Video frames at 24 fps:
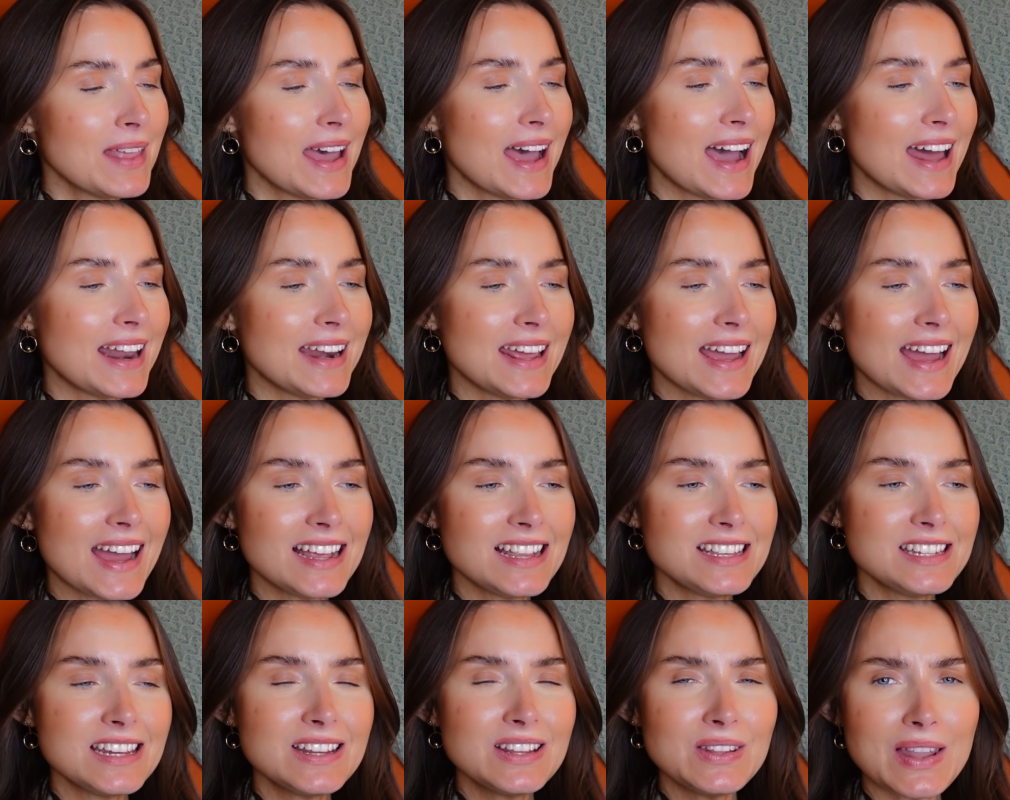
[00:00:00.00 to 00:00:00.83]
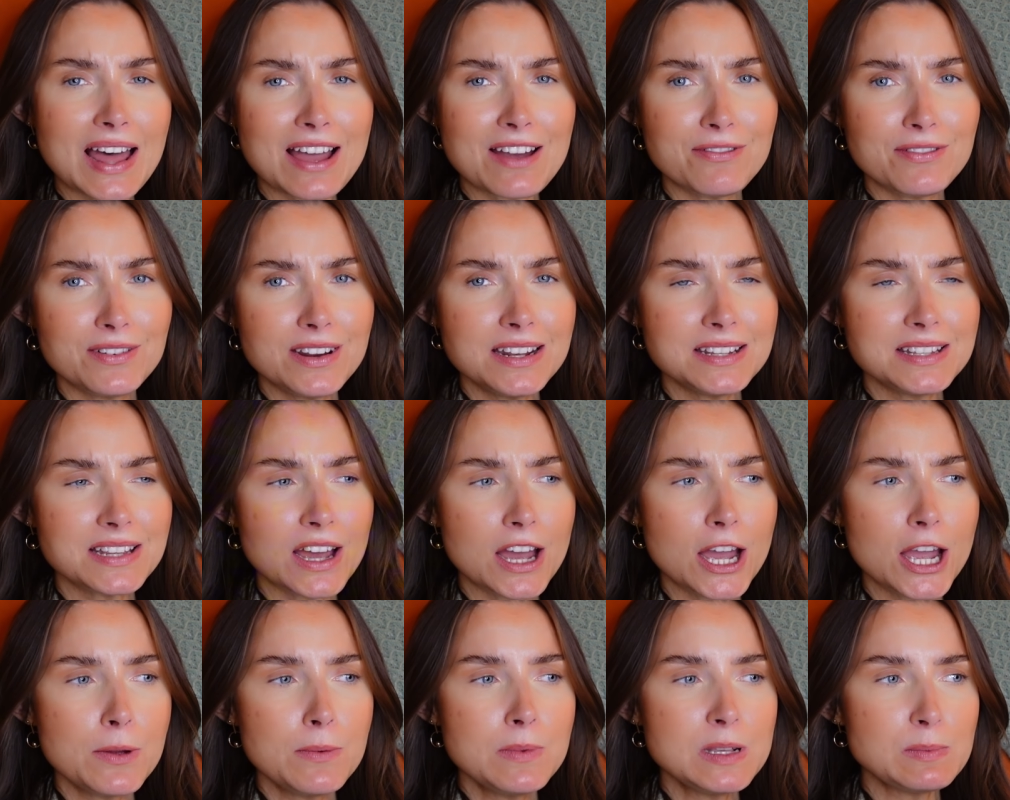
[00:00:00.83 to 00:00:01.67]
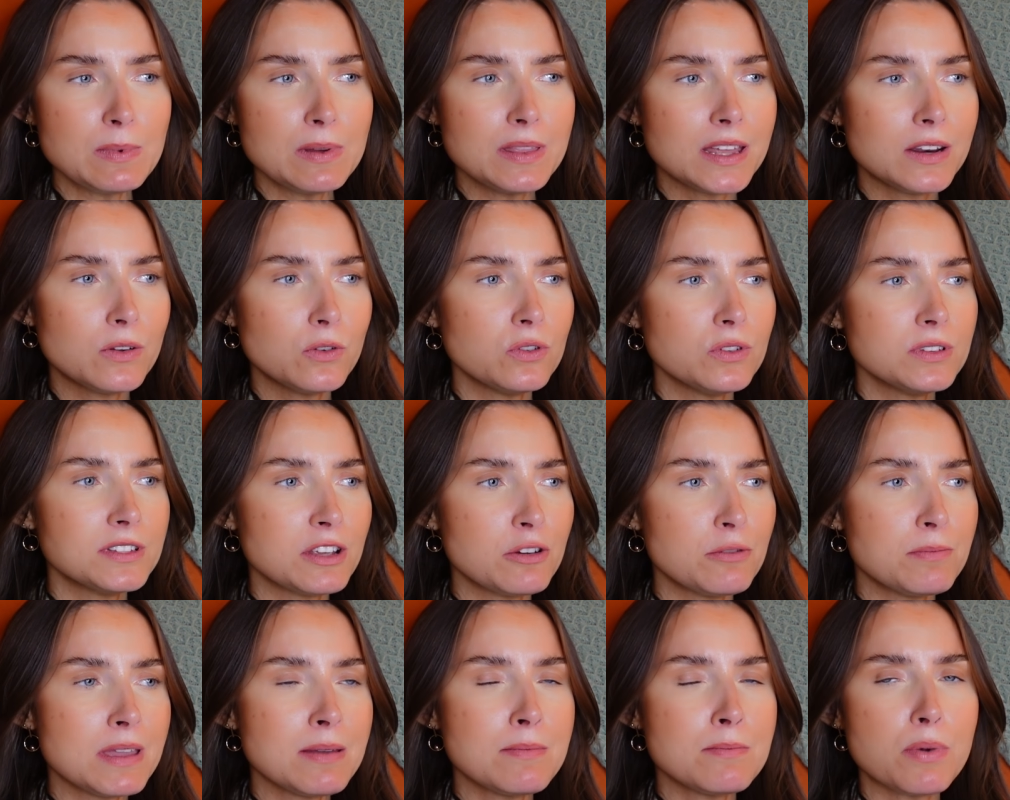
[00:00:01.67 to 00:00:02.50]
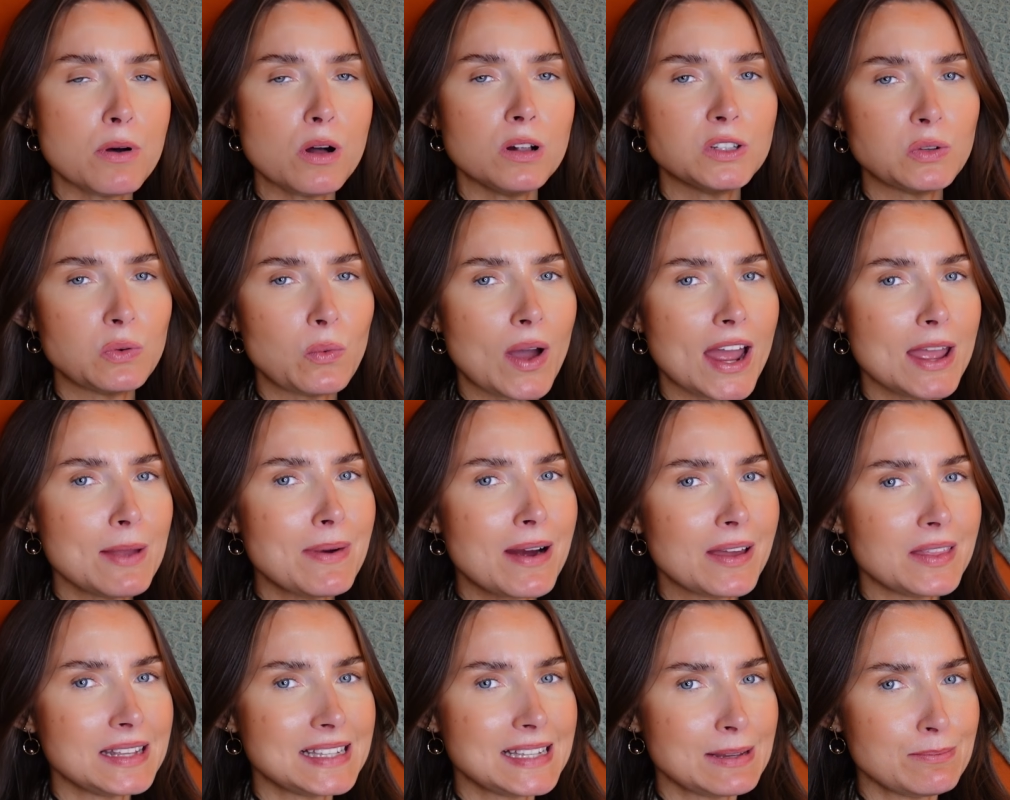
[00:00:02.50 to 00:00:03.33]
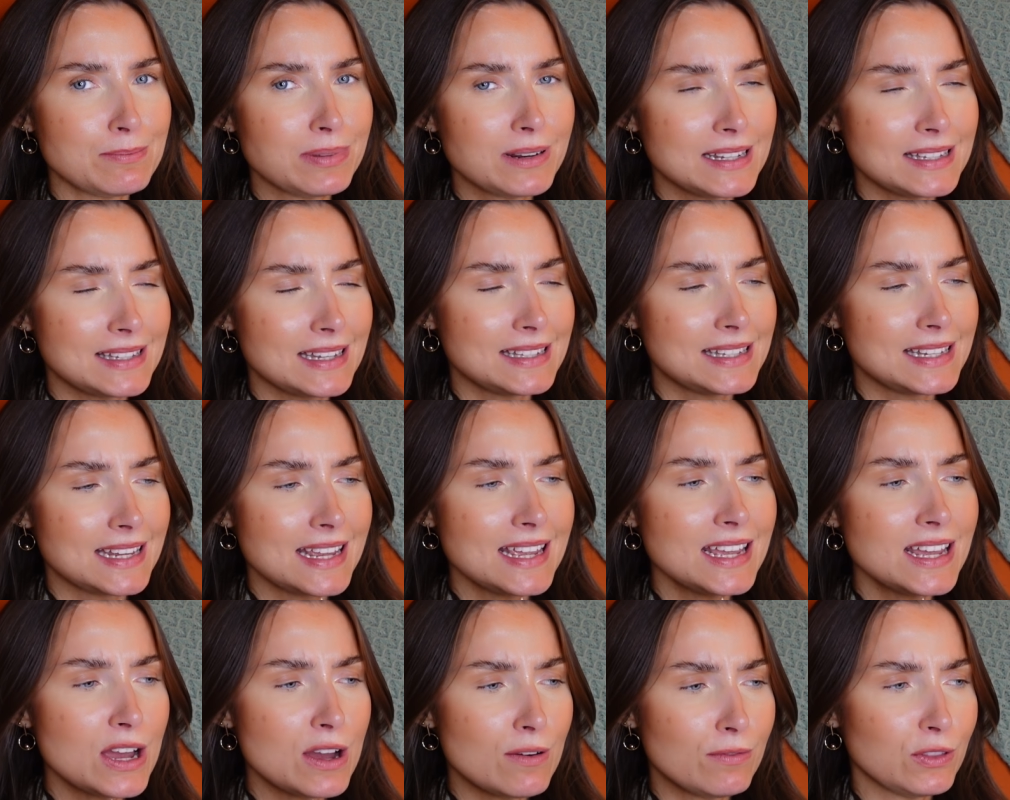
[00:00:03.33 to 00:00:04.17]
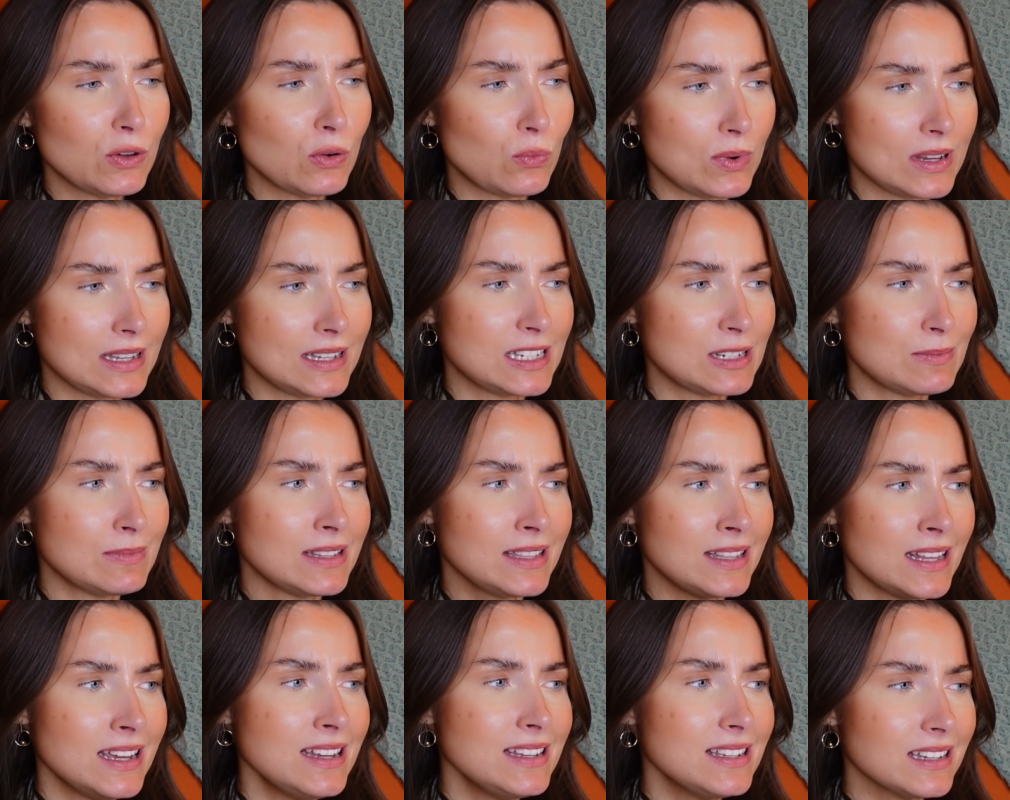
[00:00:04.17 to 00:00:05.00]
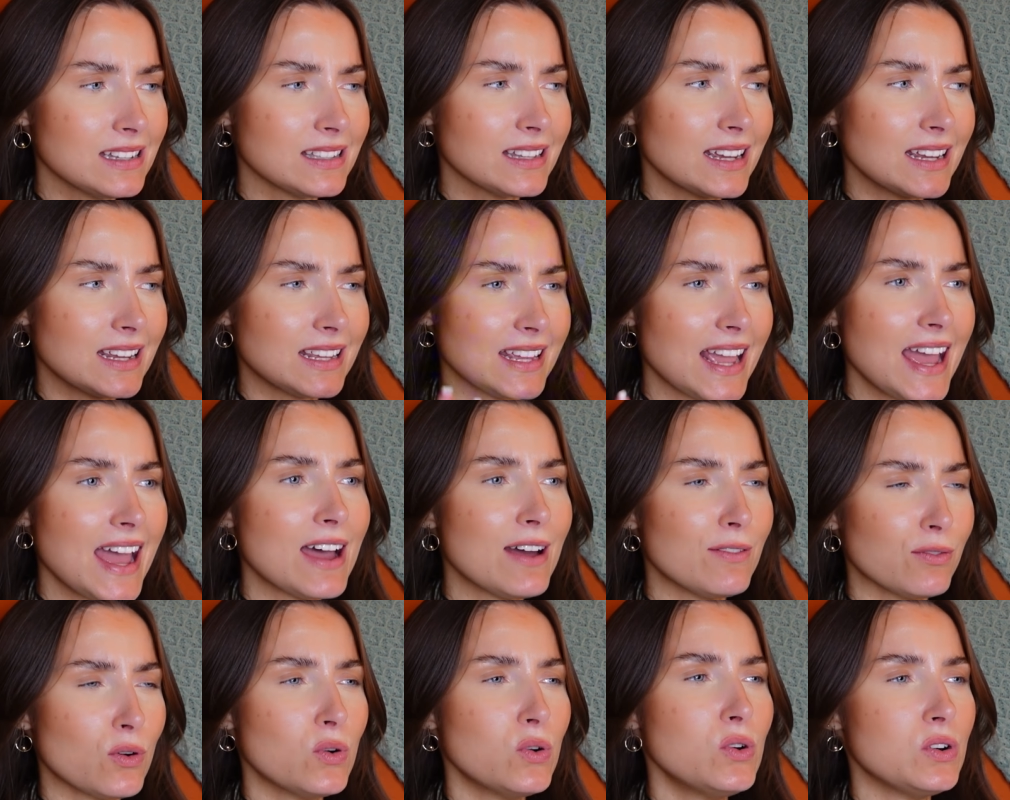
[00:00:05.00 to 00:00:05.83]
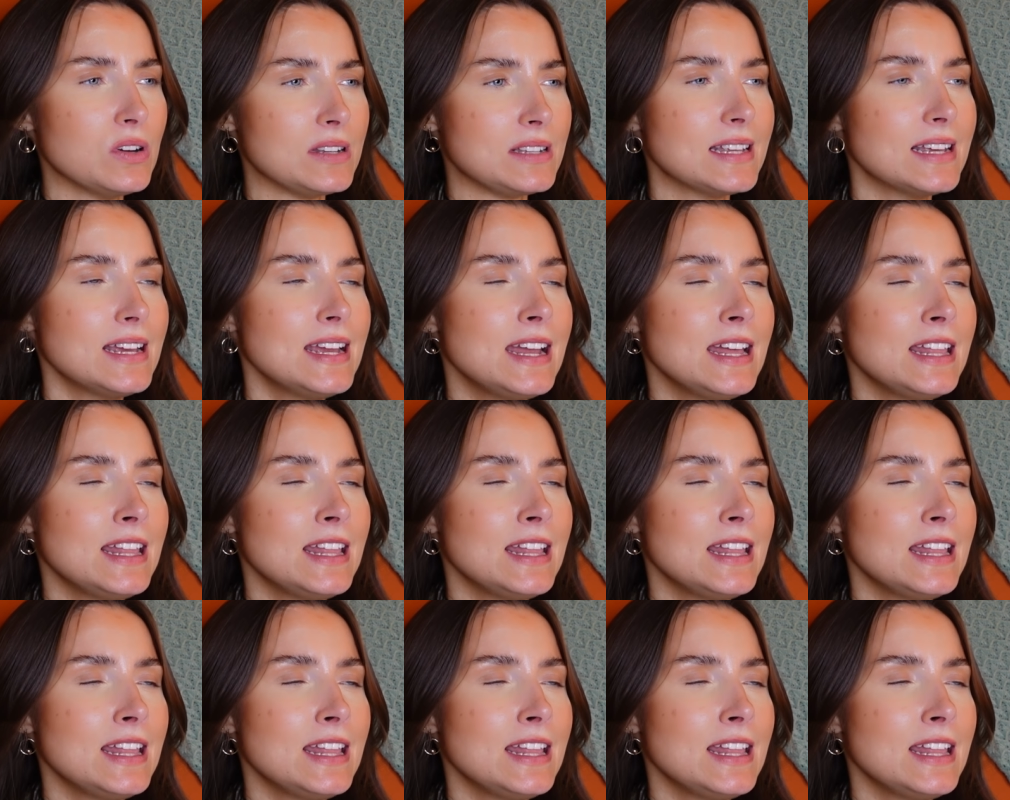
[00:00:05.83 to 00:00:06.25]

and it has you laughing at times, but then also being bowled away by the simplicity of the wisdom in this, and like, yeah, of course,